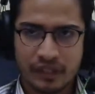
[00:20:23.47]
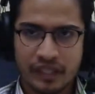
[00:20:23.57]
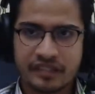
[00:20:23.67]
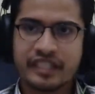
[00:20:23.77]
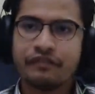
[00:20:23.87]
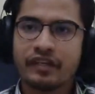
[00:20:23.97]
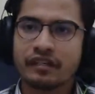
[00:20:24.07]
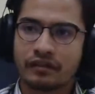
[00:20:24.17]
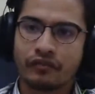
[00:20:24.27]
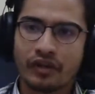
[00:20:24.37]
it's
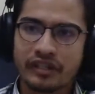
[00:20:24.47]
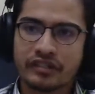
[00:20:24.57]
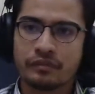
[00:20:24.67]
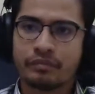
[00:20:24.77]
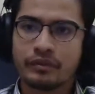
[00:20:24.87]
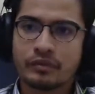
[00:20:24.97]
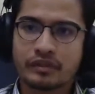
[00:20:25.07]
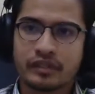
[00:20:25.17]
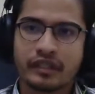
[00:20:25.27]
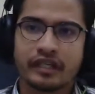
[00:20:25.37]
difficult for us to
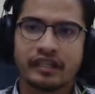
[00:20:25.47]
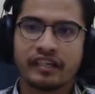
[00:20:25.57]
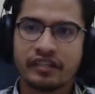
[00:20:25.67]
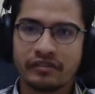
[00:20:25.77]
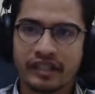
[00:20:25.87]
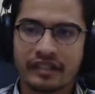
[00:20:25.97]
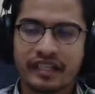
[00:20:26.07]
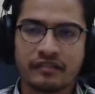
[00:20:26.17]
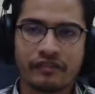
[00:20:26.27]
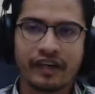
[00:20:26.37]
build an accurate
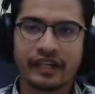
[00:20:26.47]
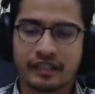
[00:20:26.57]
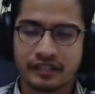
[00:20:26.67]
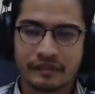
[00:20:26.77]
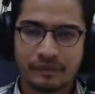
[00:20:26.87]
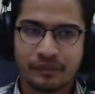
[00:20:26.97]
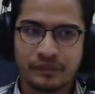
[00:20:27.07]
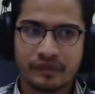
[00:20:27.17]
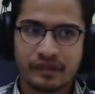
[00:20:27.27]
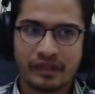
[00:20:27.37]
classifier.
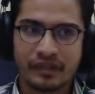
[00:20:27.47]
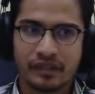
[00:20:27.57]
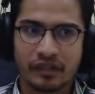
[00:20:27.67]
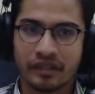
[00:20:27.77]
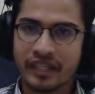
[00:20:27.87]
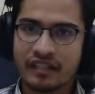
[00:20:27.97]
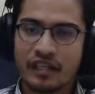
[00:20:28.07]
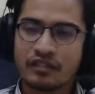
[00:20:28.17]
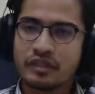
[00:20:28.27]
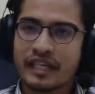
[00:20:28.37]
All right,
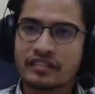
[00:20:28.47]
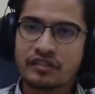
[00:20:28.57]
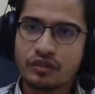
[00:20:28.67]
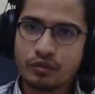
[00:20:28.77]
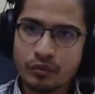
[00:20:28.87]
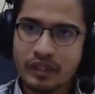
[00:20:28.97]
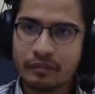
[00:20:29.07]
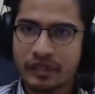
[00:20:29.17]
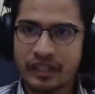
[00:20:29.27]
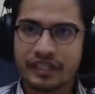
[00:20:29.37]
so that's two
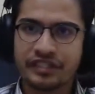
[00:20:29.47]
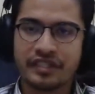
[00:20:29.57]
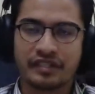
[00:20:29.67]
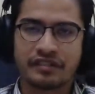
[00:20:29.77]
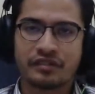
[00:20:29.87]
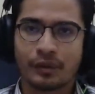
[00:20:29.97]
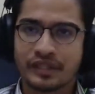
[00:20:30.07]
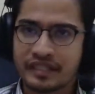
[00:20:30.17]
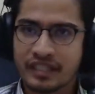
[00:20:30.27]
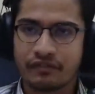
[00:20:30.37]
limitations or
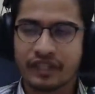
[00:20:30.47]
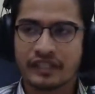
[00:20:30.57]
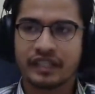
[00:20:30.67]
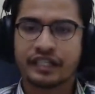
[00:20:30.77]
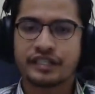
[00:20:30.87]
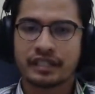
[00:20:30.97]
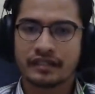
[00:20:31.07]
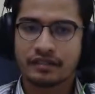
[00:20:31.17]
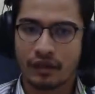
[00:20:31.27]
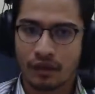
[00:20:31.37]

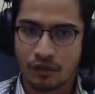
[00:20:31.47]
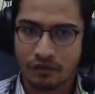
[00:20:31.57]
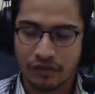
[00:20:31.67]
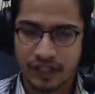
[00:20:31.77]
disadvantages of